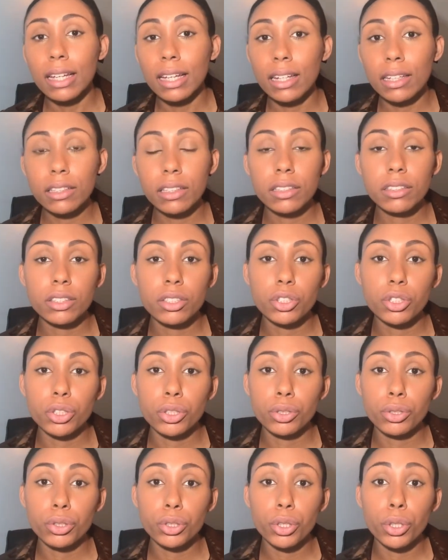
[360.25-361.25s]
In
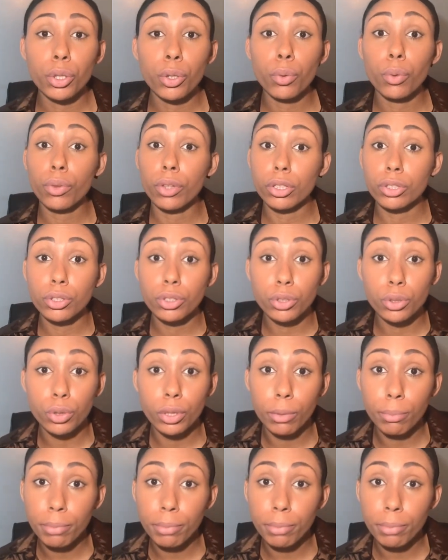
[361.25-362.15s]
addition to the Student